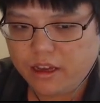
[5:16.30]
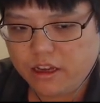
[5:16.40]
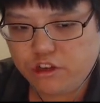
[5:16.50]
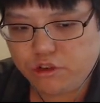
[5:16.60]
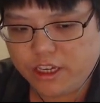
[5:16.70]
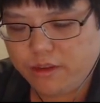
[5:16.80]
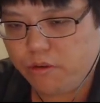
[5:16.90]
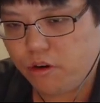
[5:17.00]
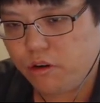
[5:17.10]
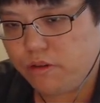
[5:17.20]
a dream,
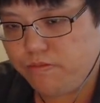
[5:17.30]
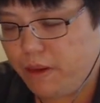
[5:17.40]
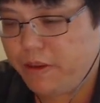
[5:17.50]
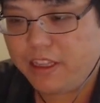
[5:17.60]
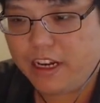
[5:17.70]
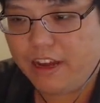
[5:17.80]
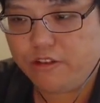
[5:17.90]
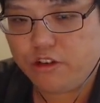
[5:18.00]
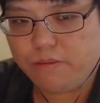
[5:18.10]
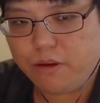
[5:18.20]
or maybe didn't have a
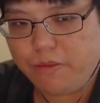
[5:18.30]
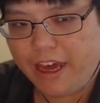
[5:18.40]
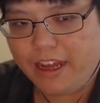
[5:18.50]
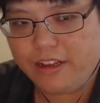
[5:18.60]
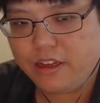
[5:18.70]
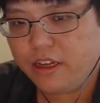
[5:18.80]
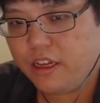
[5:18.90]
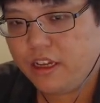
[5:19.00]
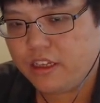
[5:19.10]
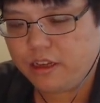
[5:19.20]
dream but had
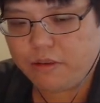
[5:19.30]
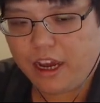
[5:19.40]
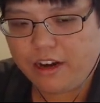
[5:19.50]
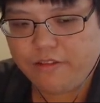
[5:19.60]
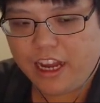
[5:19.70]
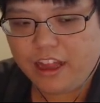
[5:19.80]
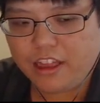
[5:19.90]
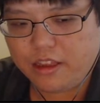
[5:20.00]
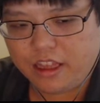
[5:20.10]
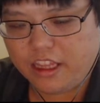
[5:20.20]
some kind of
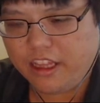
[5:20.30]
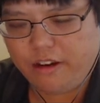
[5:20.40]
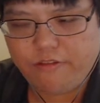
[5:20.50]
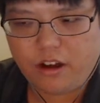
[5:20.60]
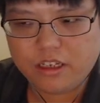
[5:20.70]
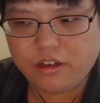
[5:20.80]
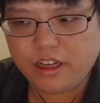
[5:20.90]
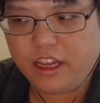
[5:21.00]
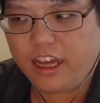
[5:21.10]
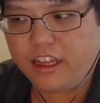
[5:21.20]
talent and they never fostered
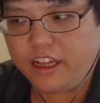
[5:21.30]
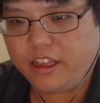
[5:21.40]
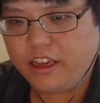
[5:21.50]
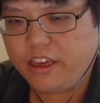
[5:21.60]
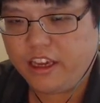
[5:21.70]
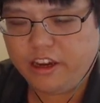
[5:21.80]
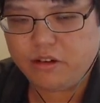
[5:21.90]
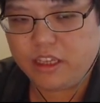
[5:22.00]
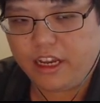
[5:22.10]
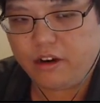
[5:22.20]
it, and then
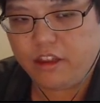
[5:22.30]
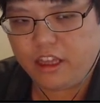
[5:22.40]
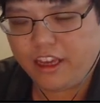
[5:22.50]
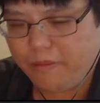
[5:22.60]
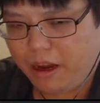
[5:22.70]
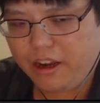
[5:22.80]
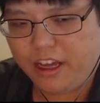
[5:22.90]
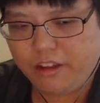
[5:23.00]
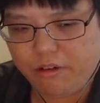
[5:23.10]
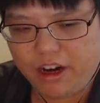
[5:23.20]
years later they think about it
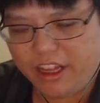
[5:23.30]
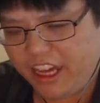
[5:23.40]
and they regret it.